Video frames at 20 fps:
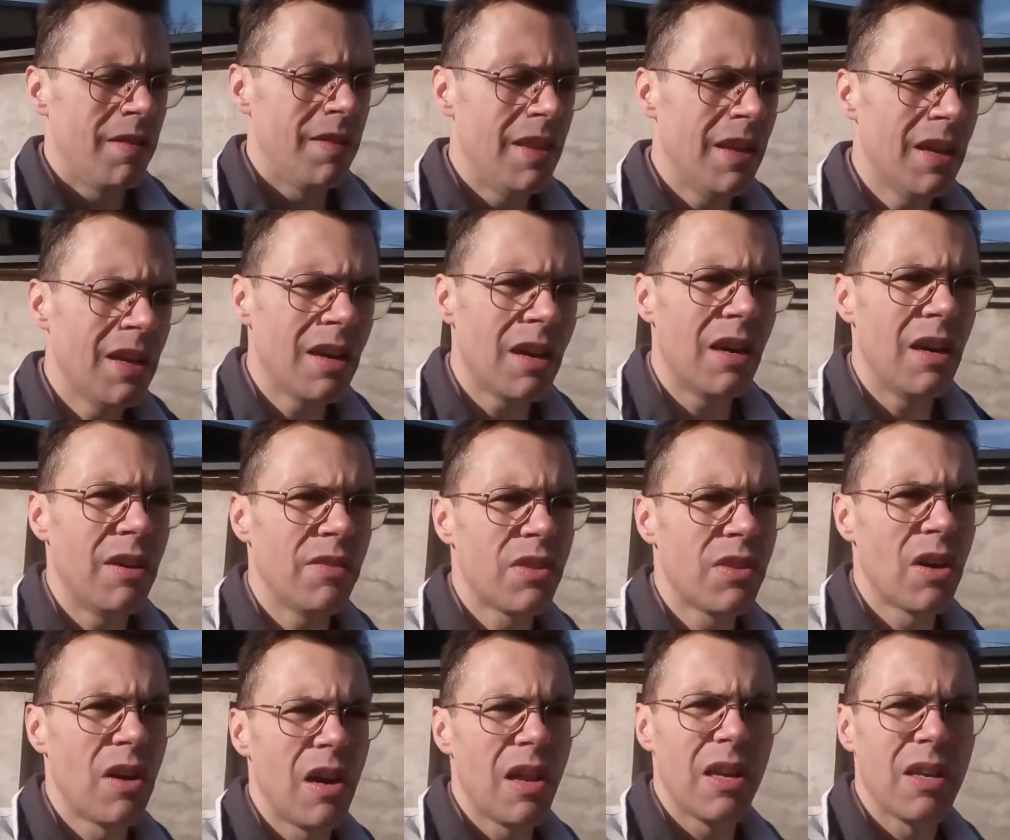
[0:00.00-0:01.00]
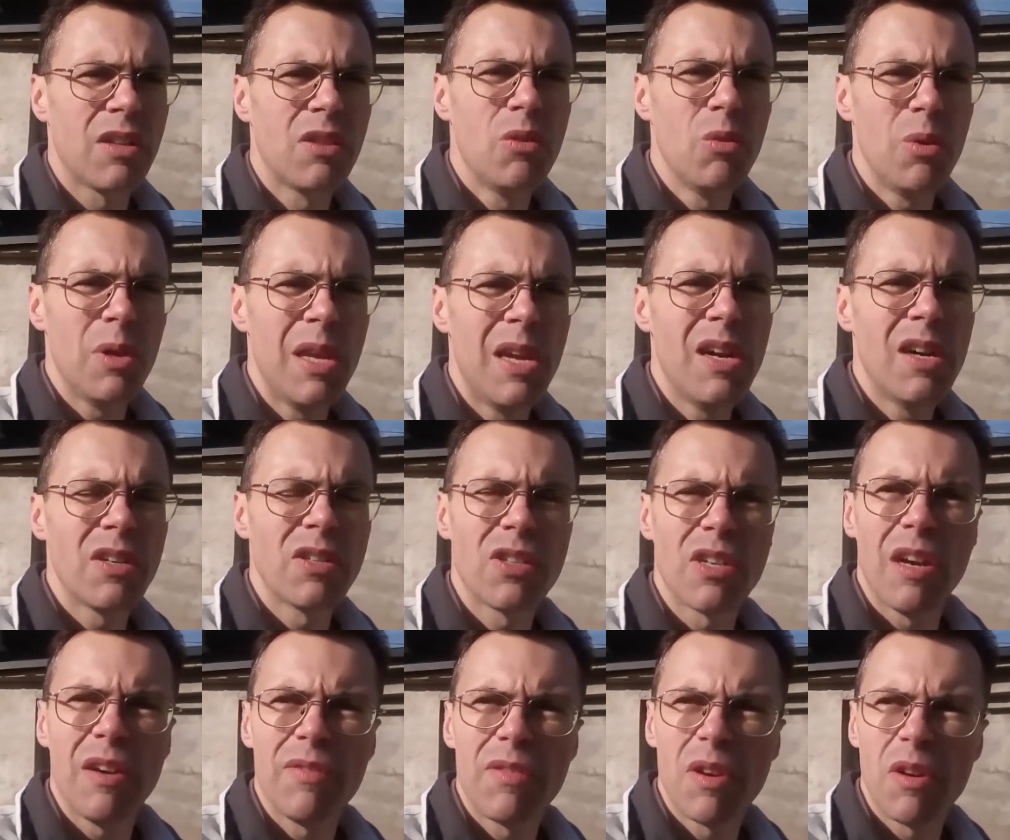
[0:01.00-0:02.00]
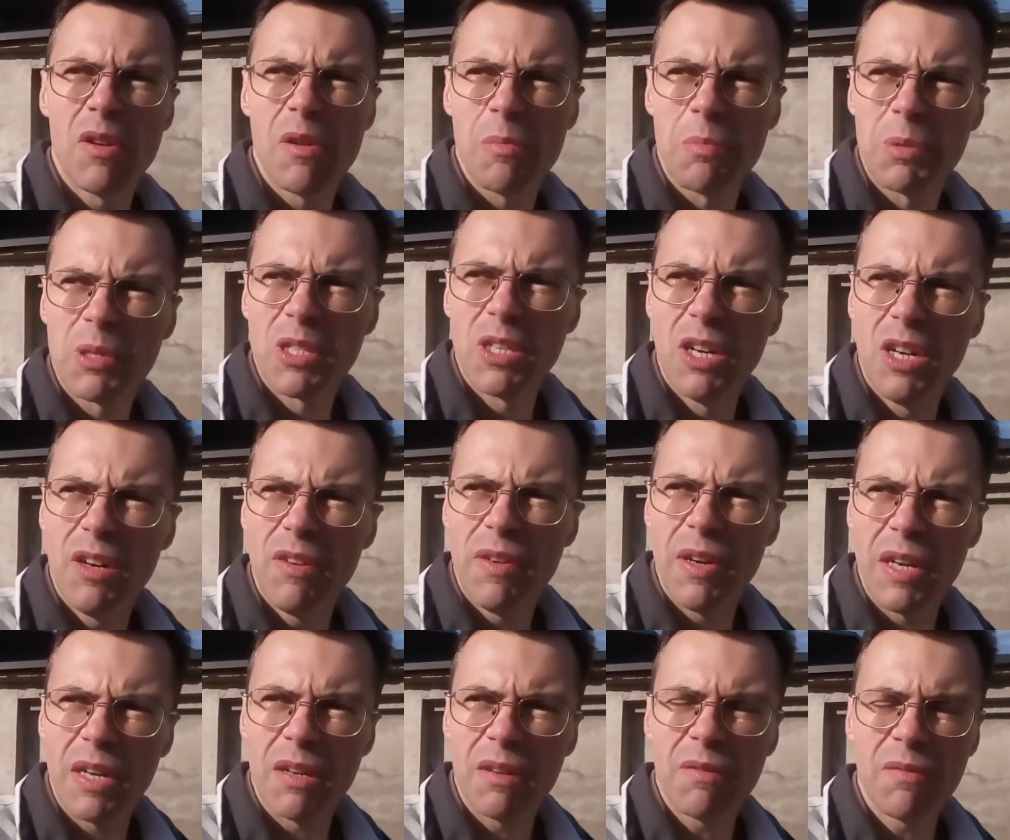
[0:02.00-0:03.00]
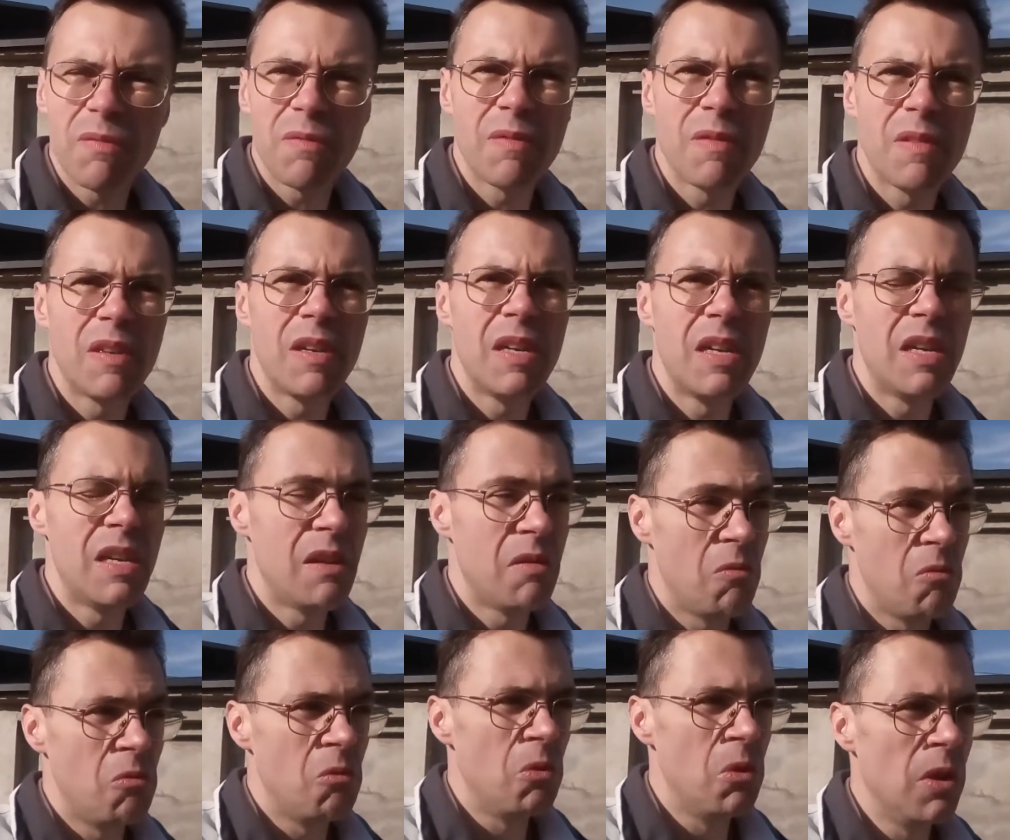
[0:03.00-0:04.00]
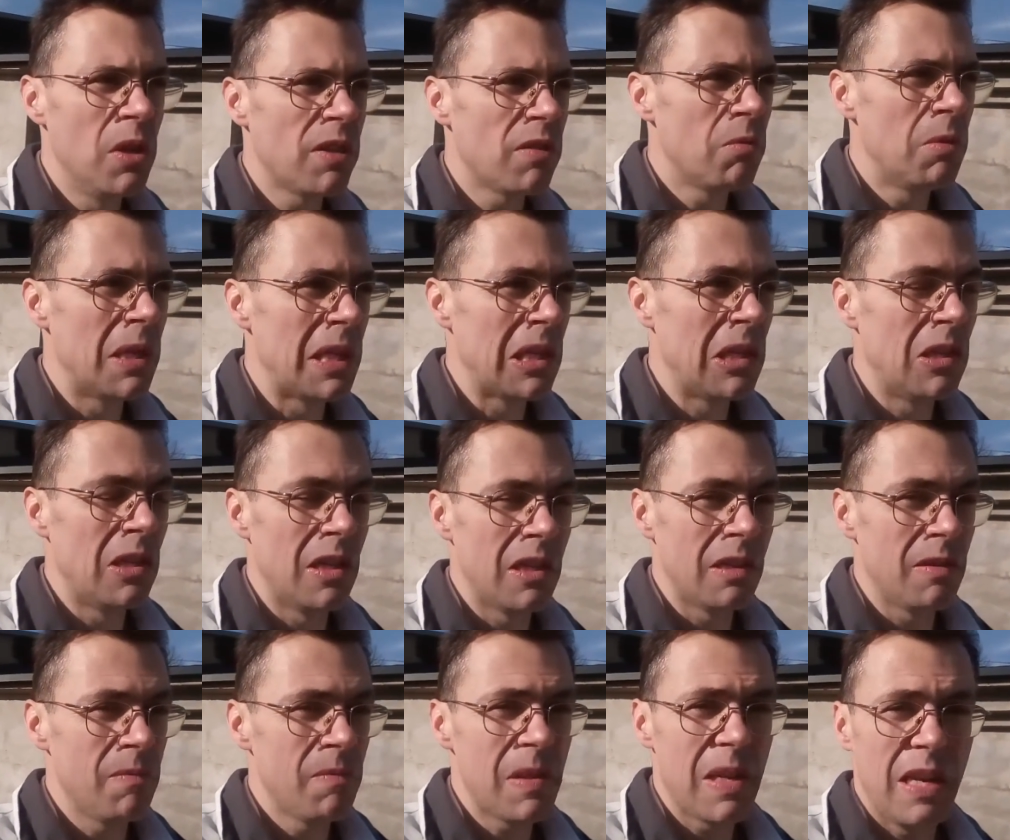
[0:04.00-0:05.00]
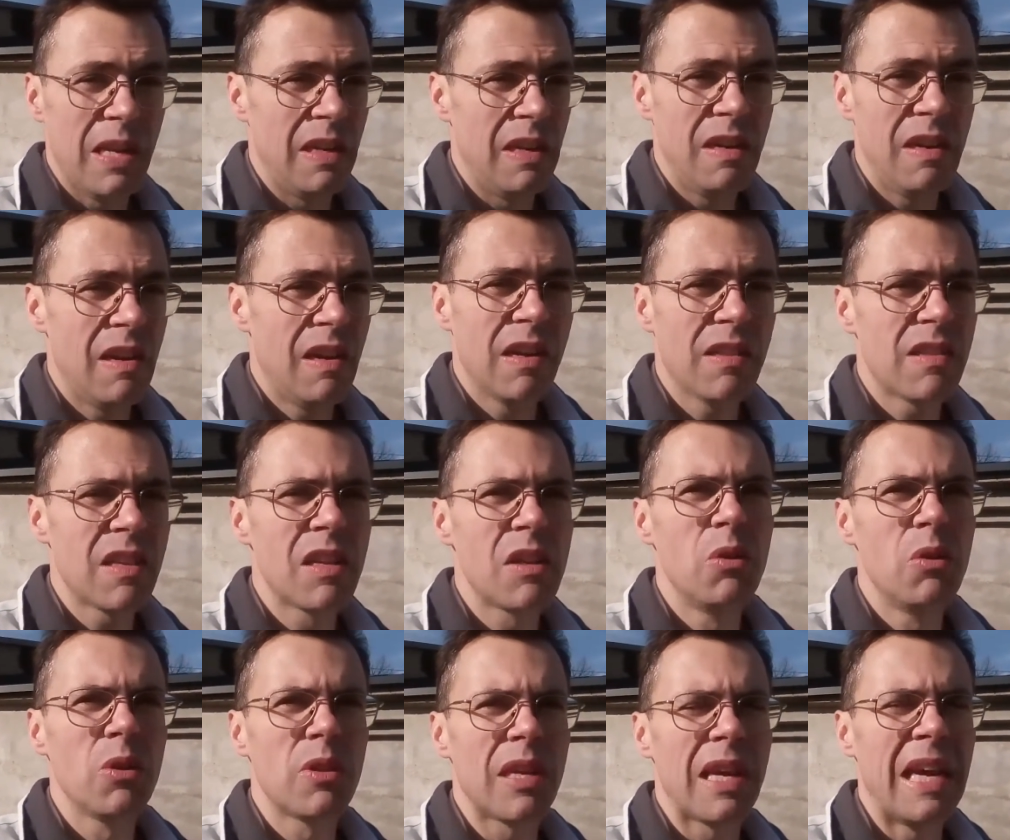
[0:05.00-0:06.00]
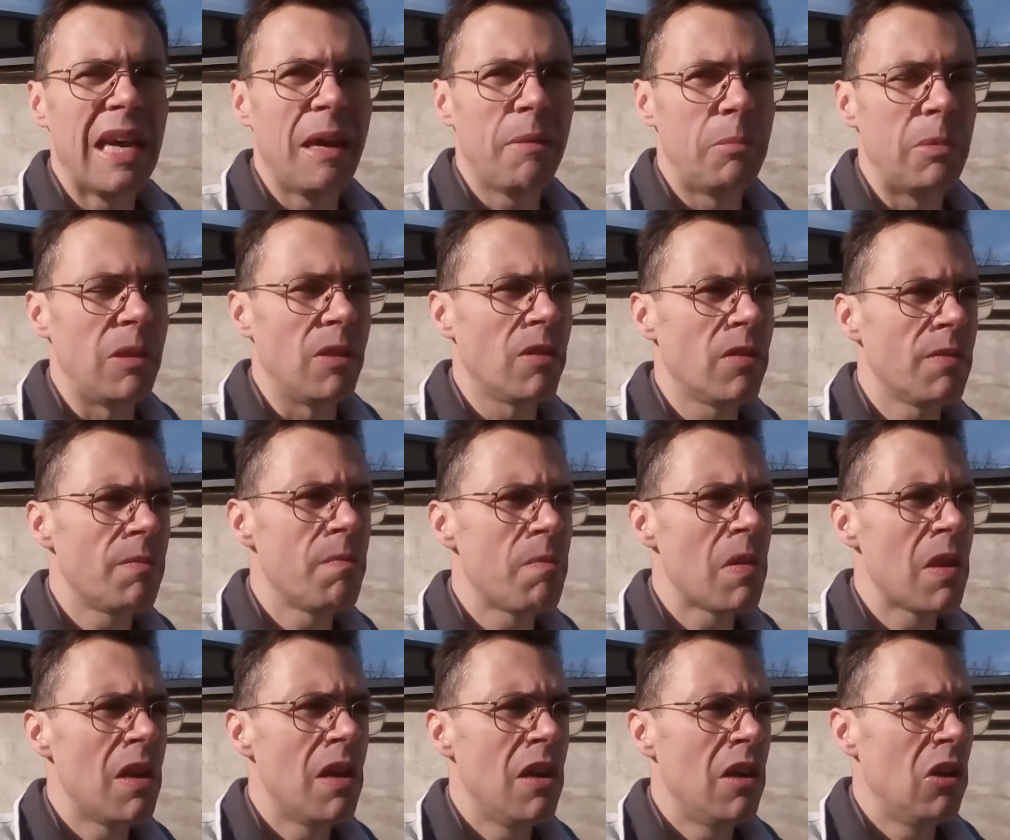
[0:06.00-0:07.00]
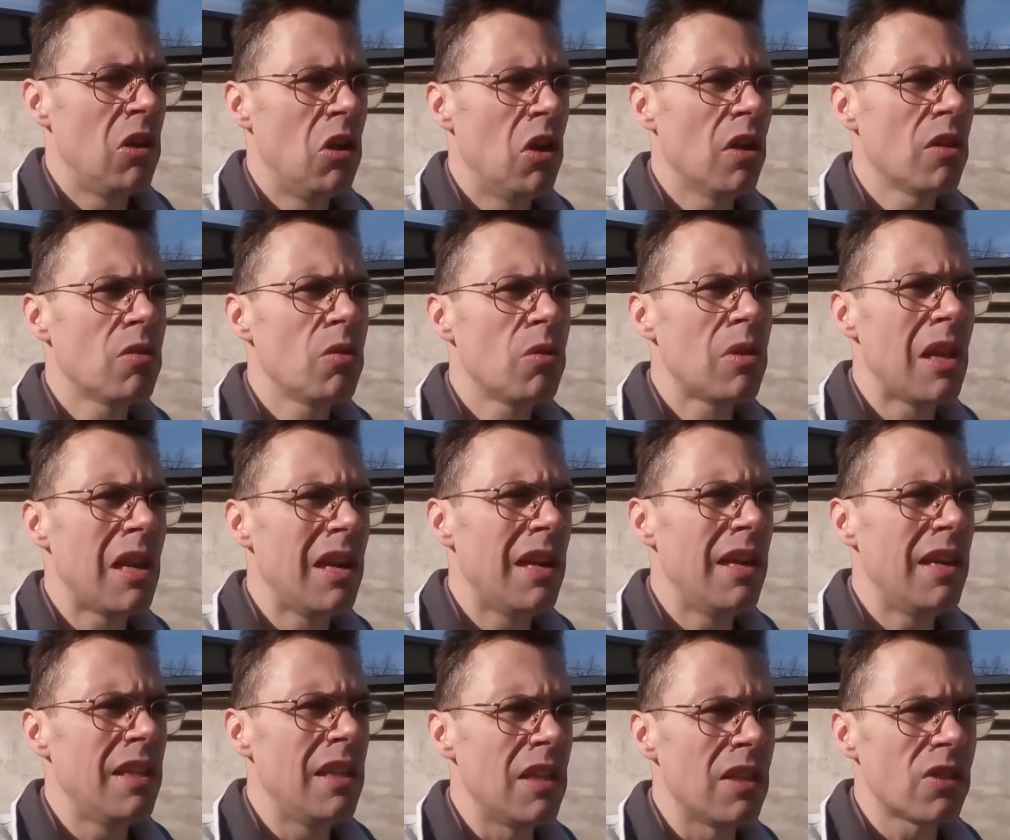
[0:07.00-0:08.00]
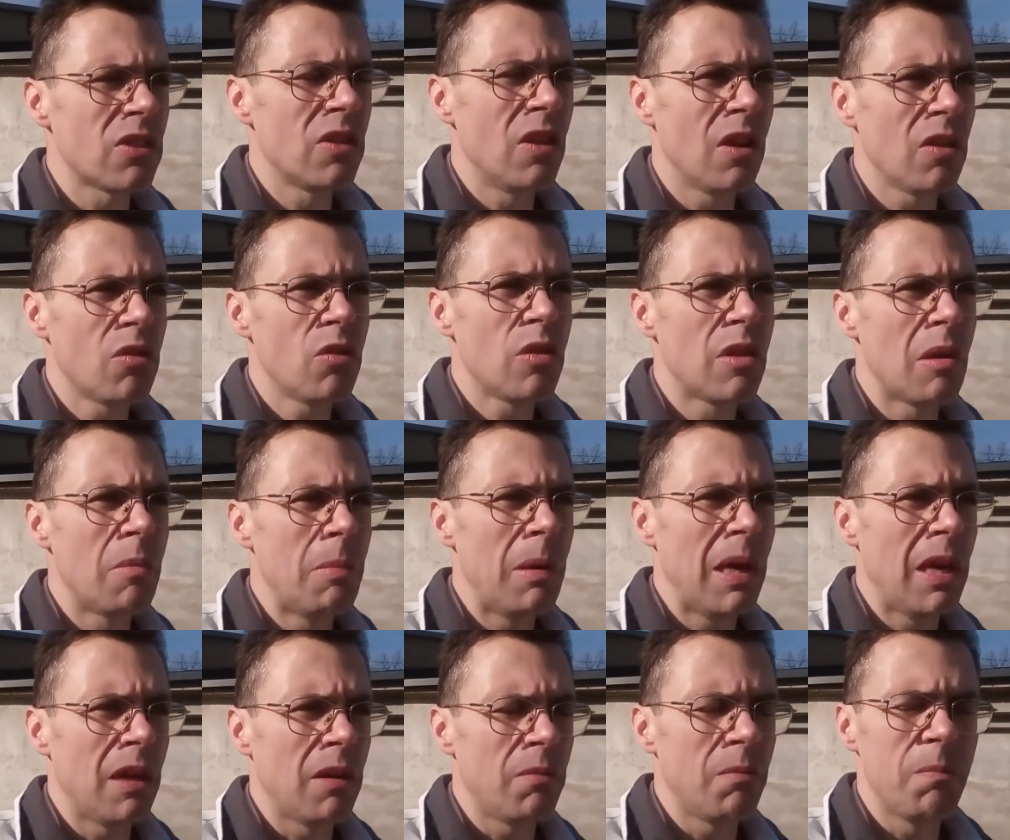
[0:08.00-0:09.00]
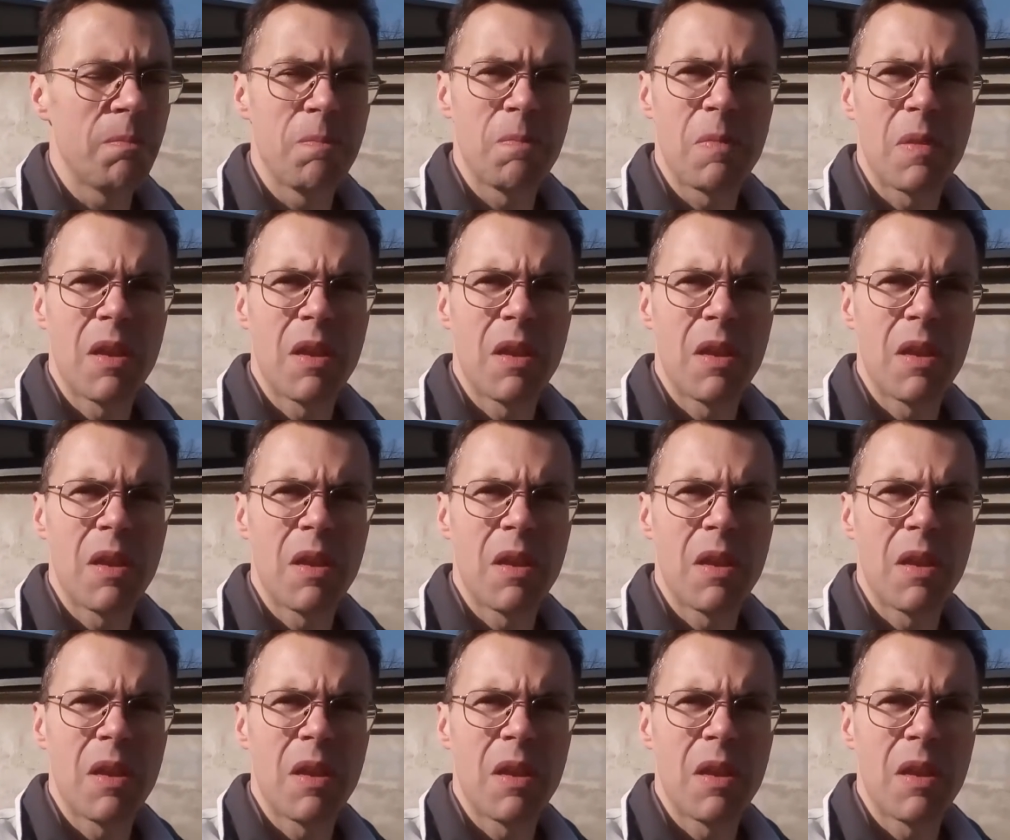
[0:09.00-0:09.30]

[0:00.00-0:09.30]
Then, after like two years, after observing what went on, nothing good happened. Not to the ladies, not to the men,